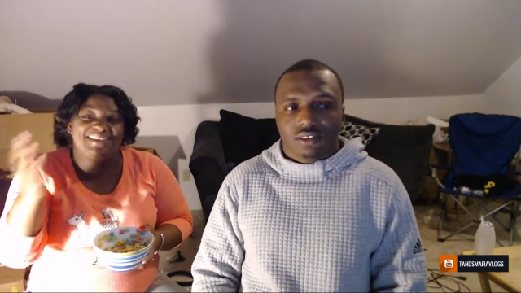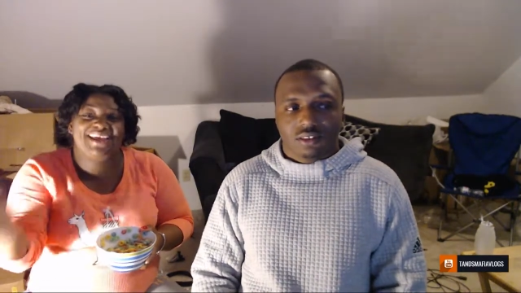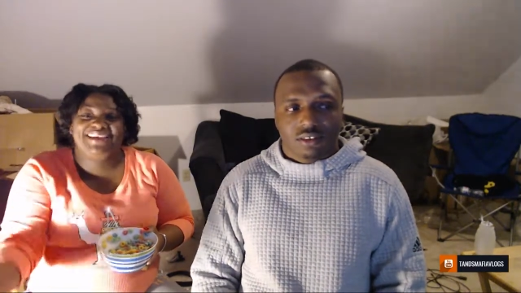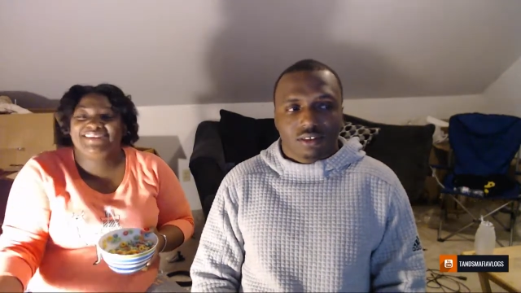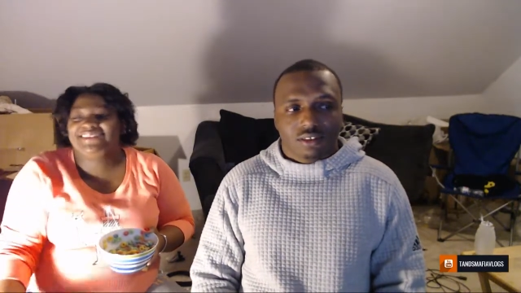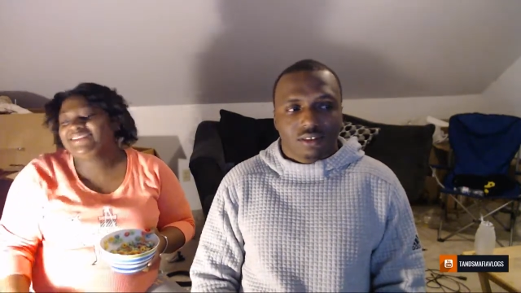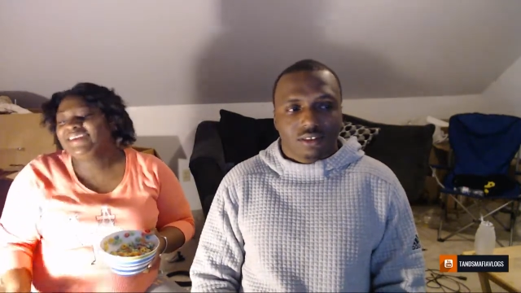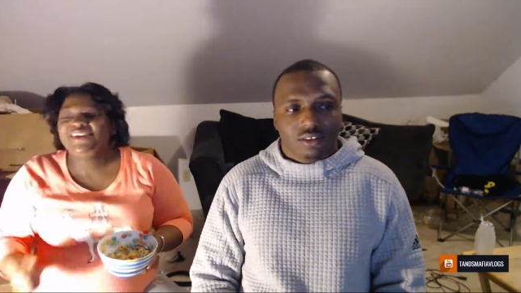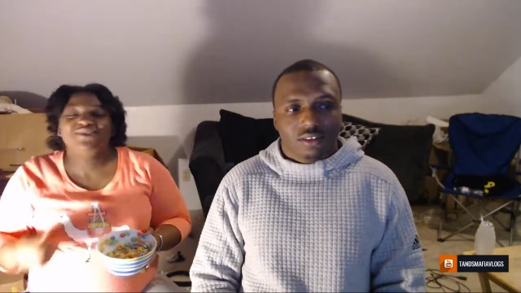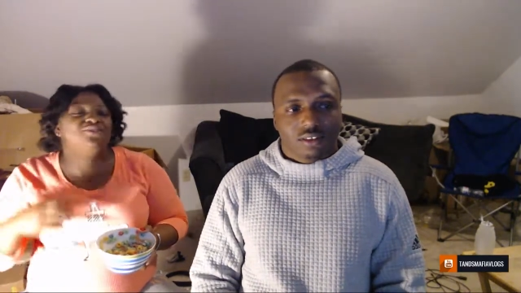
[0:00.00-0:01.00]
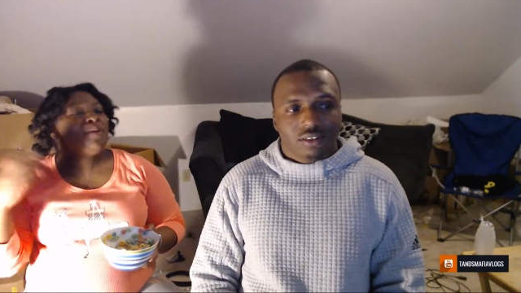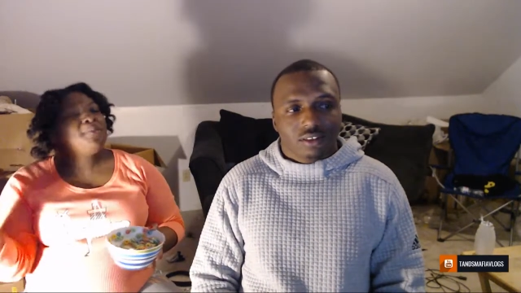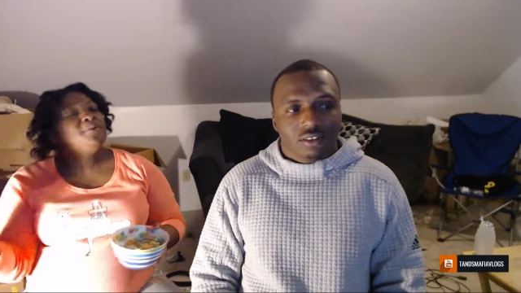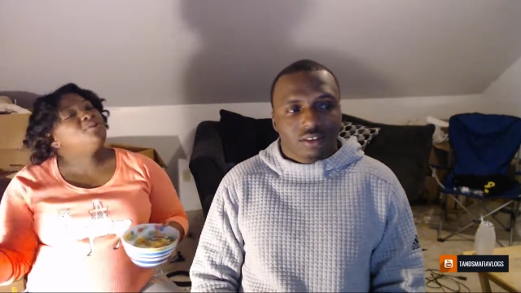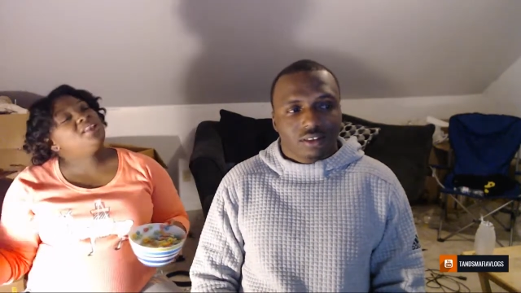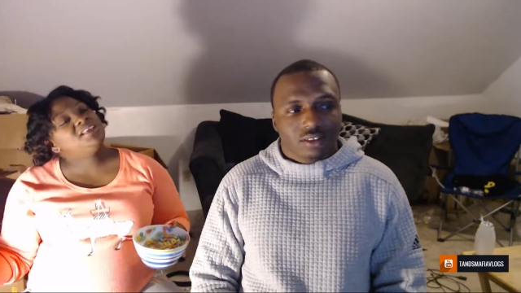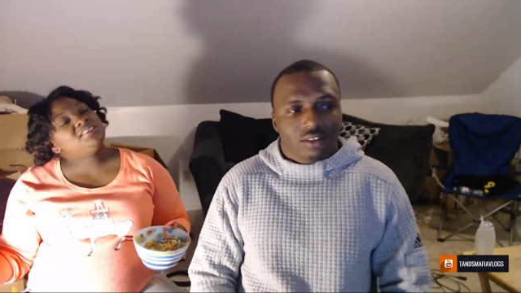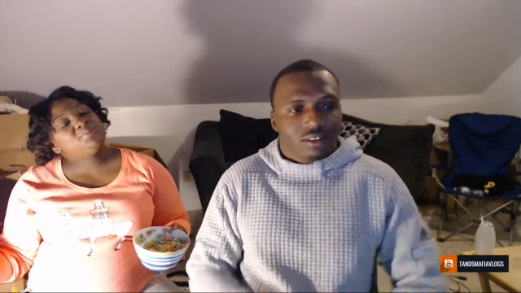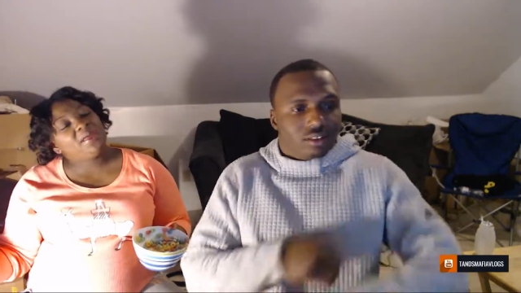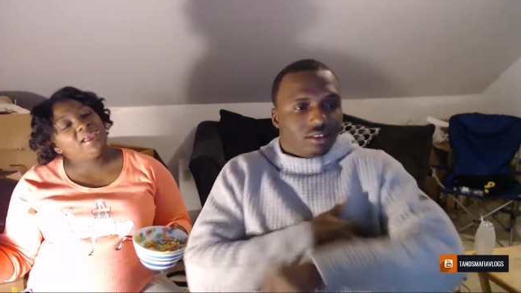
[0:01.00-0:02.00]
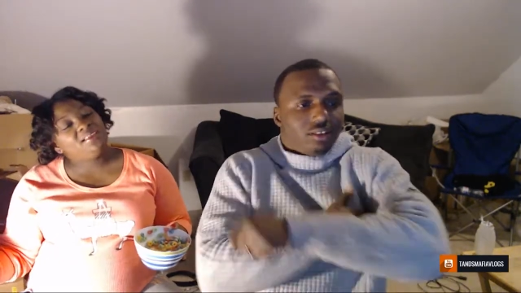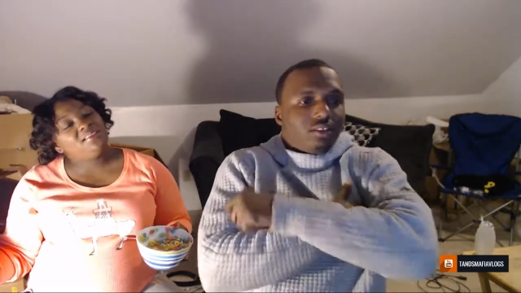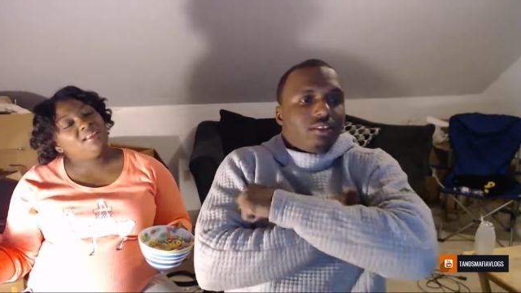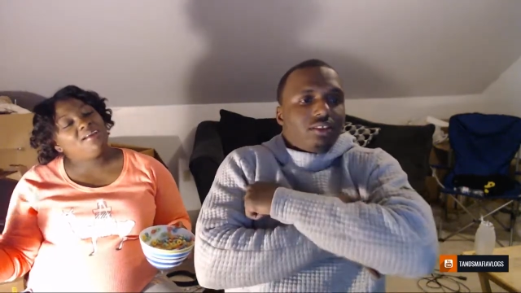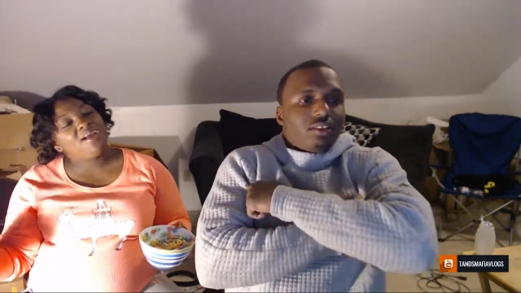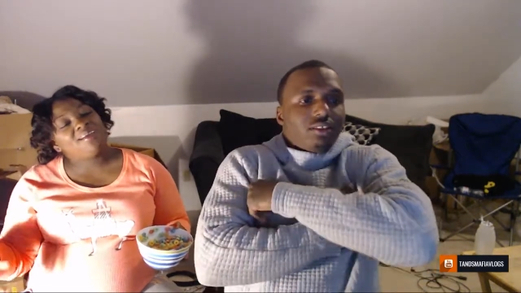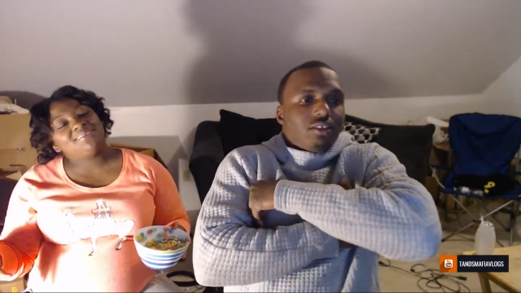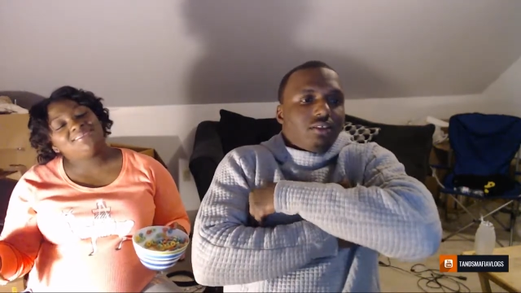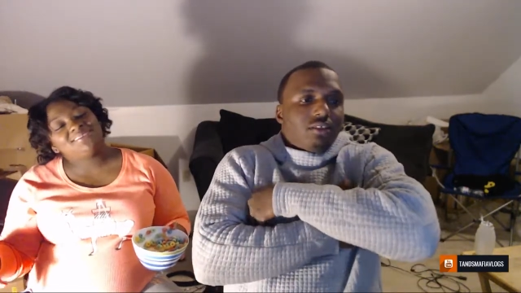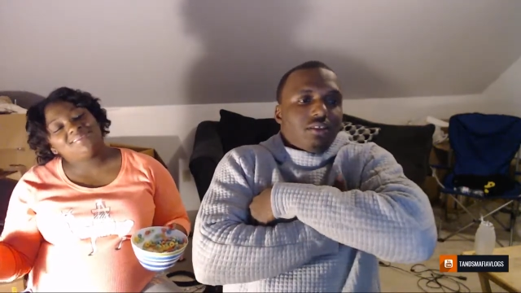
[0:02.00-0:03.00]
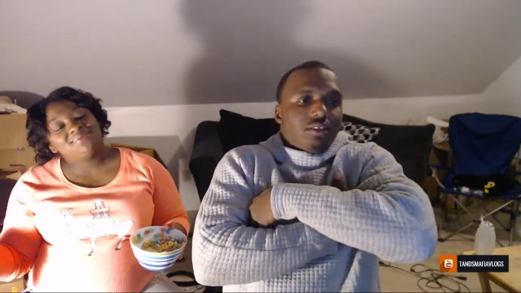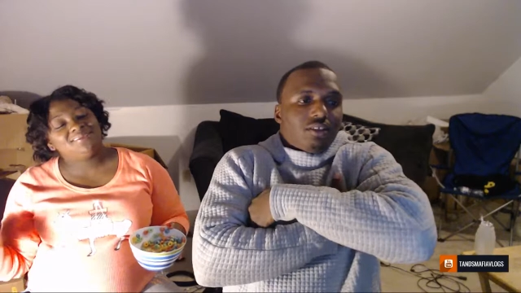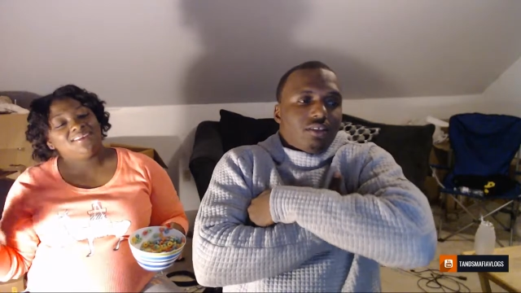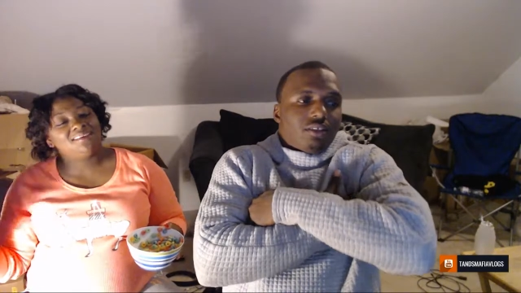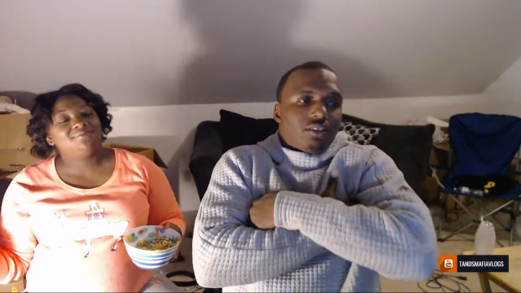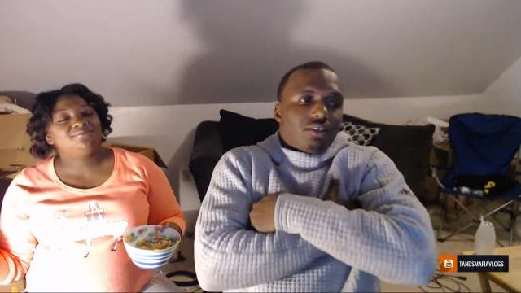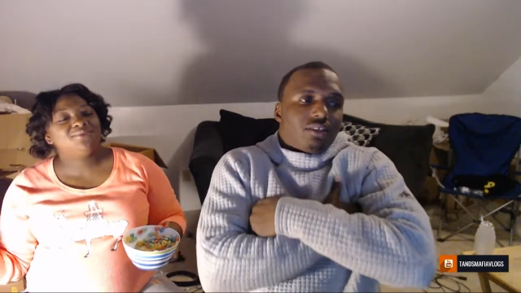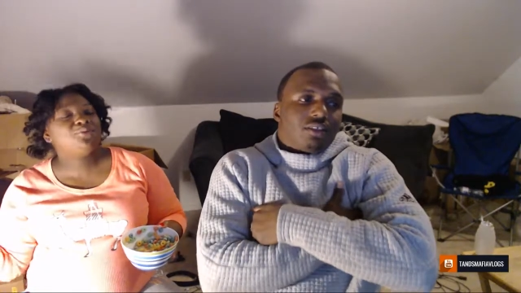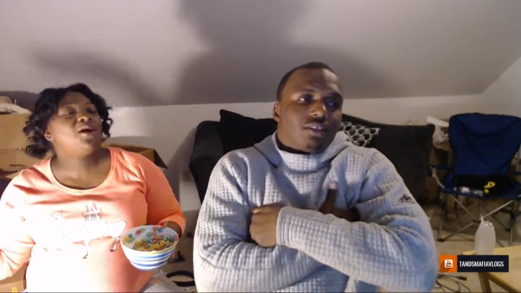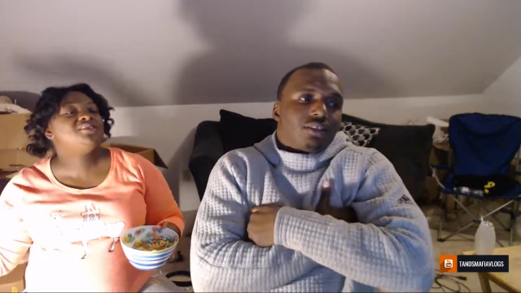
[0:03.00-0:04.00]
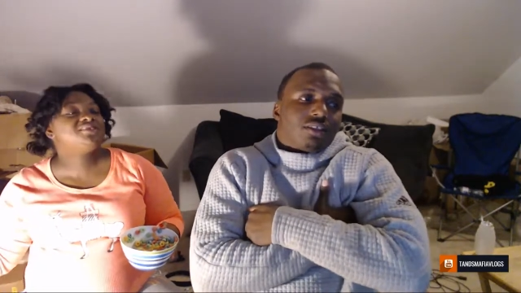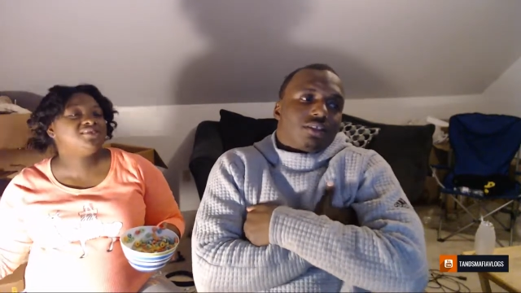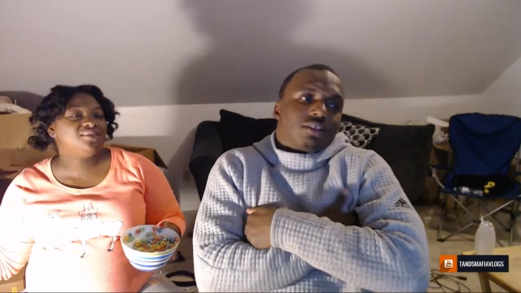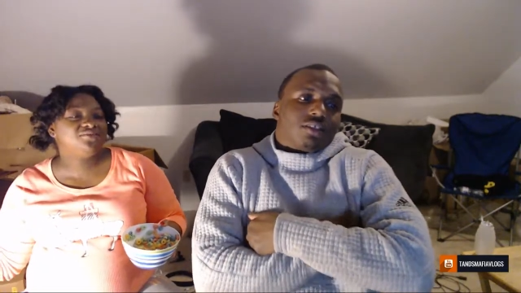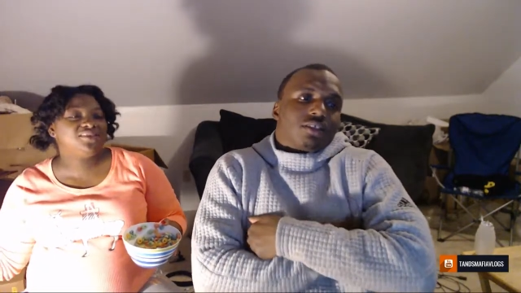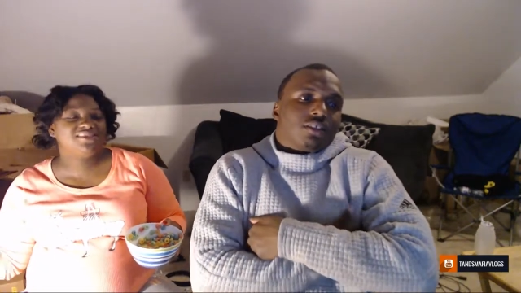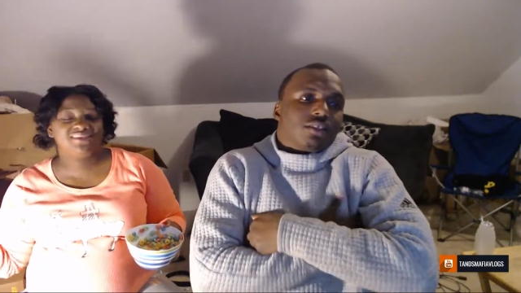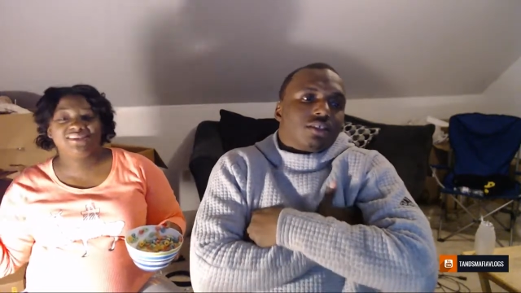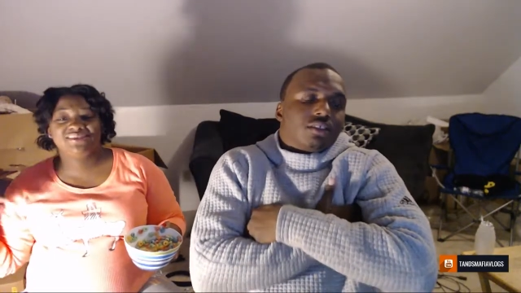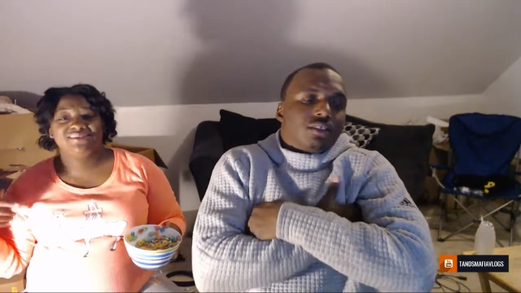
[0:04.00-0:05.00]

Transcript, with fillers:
Speaker 1: like, maybe you can explain, you know how it's, you know, the process of this, cause